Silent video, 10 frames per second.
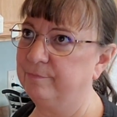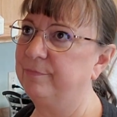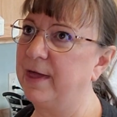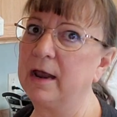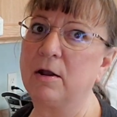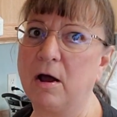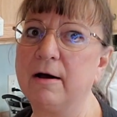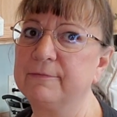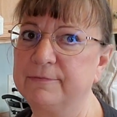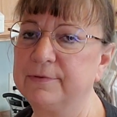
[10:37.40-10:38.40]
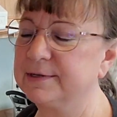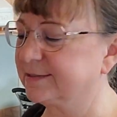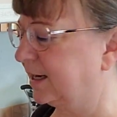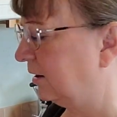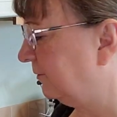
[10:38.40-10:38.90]
that off the
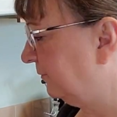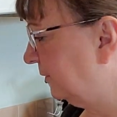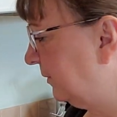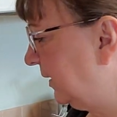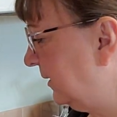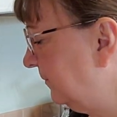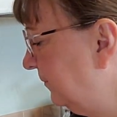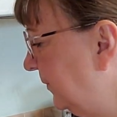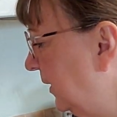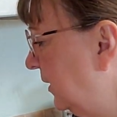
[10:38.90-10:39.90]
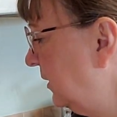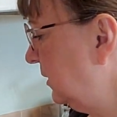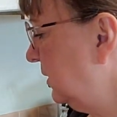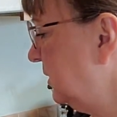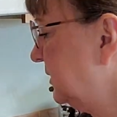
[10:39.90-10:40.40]
scale for me.
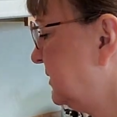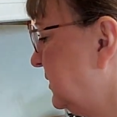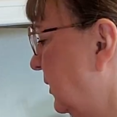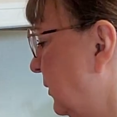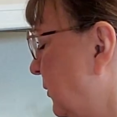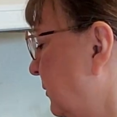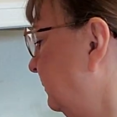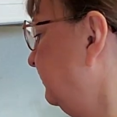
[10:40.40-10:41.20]
So